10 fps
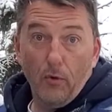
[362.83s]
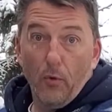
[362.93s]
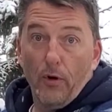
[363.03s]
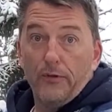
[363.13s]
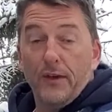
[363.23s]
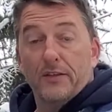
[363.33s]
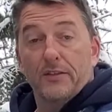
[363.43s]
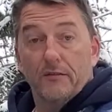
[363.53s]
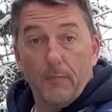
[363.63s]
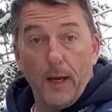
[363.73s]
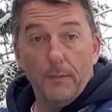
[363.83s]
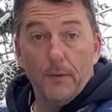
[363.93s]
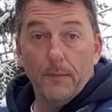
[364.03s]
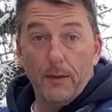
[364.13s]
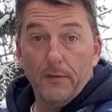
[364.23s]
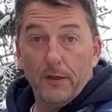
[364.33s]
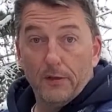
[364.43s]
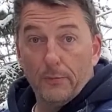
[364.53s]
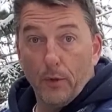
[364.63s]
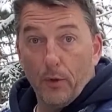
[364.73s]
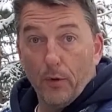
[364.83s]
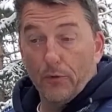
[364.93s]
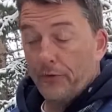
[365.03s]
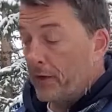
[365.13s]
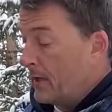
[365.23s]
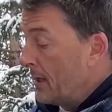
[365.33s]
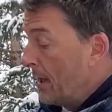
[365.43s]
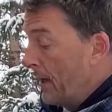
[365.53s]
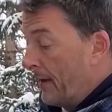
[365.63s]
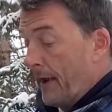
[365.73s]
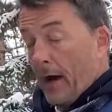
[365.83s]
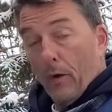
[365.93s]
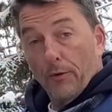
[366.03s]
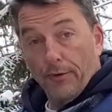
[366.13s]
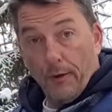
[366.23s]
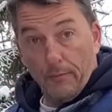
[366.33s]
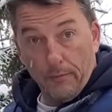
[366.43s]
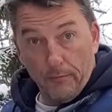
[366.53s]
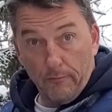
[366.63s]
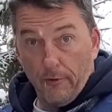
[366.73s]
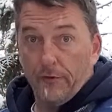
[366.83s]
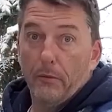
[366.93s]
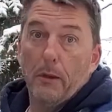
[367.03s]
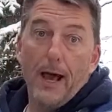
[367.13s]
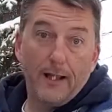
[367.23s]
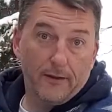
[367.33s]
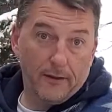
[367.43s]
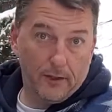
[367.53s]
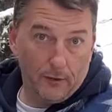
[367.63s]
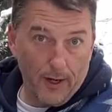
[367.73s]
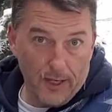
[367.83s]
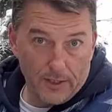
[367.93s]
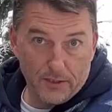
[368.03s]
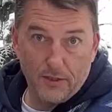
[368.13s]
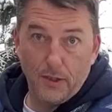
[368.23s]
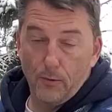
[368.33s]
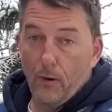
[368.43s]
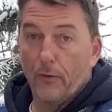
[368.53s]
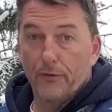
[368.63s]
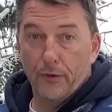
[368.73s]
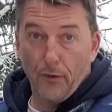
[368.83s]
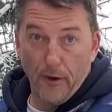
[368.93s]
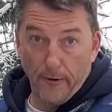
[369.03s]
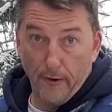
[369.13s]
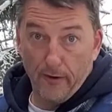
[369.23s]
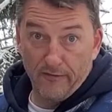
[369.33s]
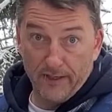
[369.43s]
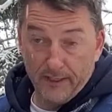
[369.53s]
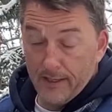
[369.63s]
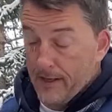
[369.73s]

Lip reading: or a section of pipe that may be exposed, and then I will dump first the black, then the gray, just like you always do on an RV.